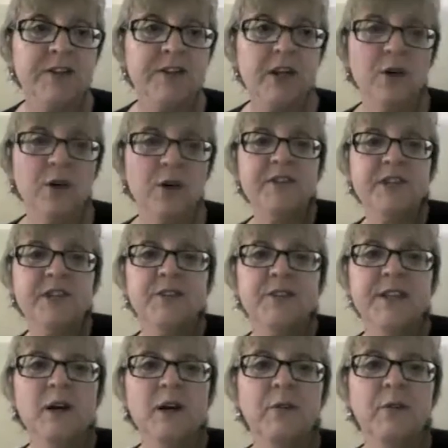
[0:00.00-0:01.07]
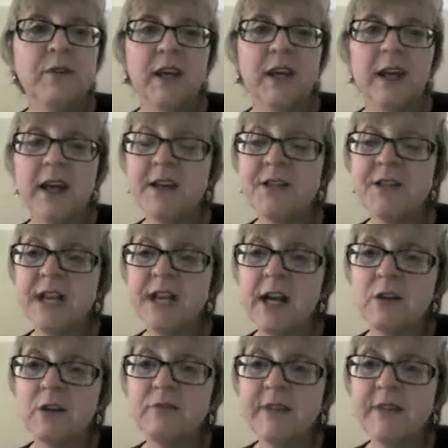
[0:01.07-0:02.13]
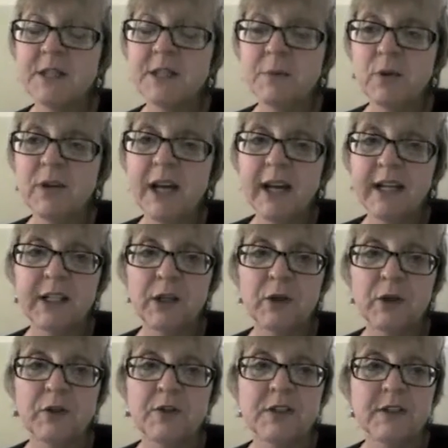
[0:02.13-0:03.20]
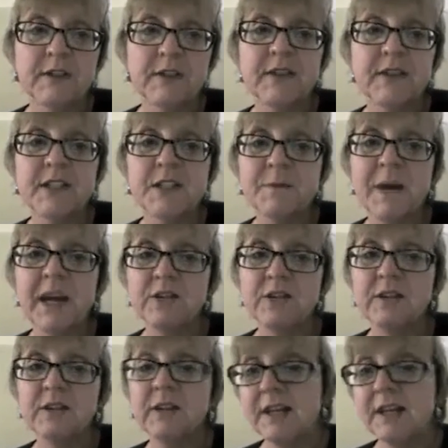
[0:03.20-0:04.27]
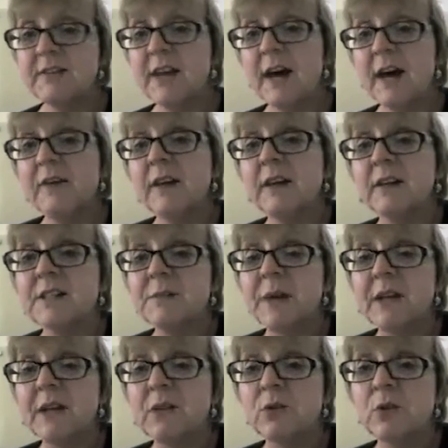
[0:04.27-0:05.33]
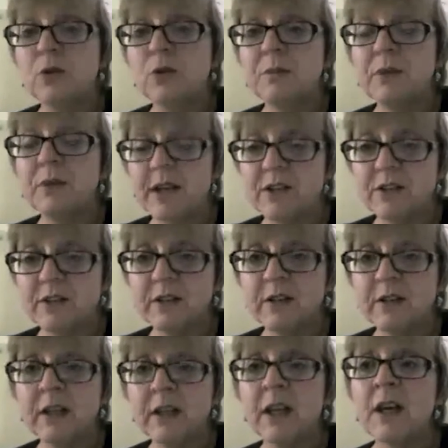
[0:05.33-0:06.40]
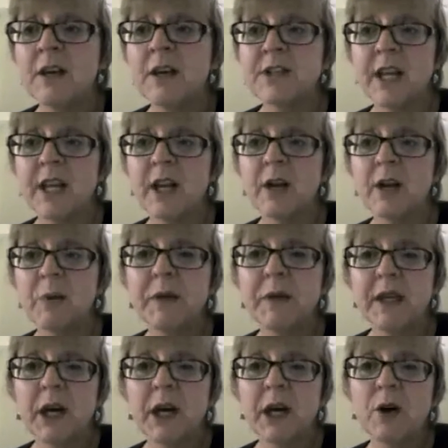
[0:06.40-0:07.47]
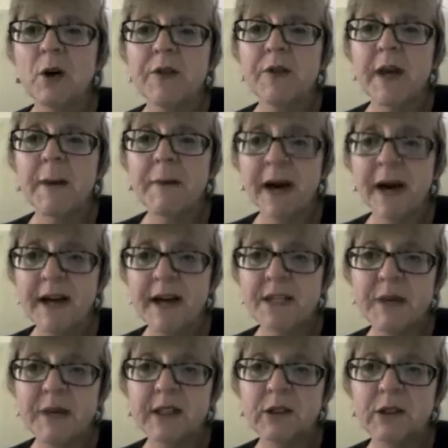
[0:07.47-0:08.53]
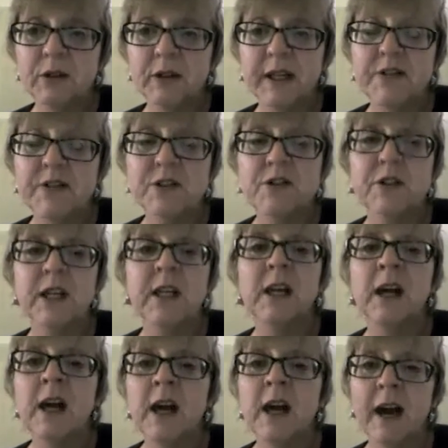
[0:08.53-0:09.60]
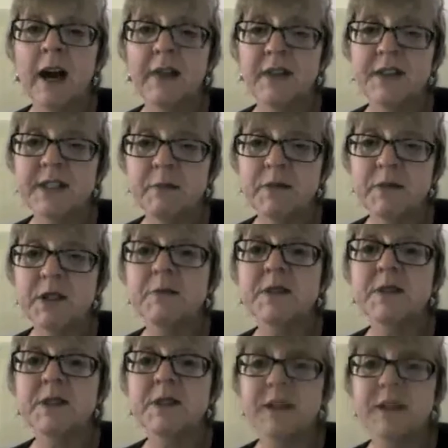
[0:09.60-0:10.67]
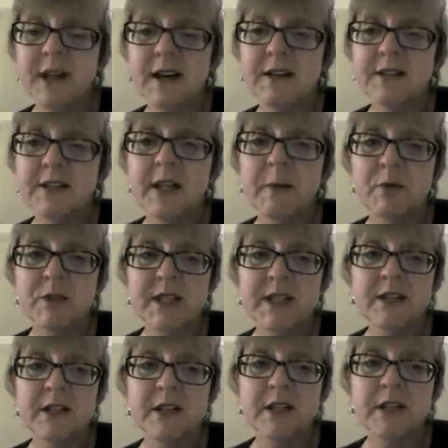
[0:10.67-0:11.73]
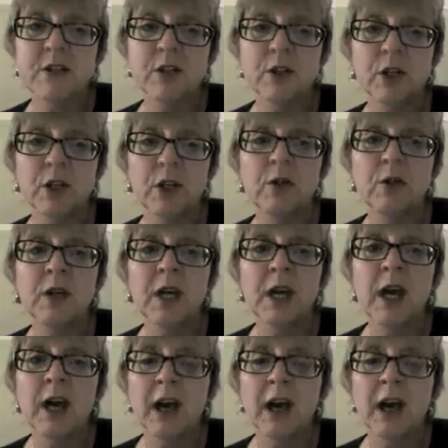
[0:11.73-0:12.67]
So ask yourself, is there a reasonable likelihood that this patient is having spinal cord compression? So that would be going on their past medical history and the symptoms and the signs that they're presenting to you.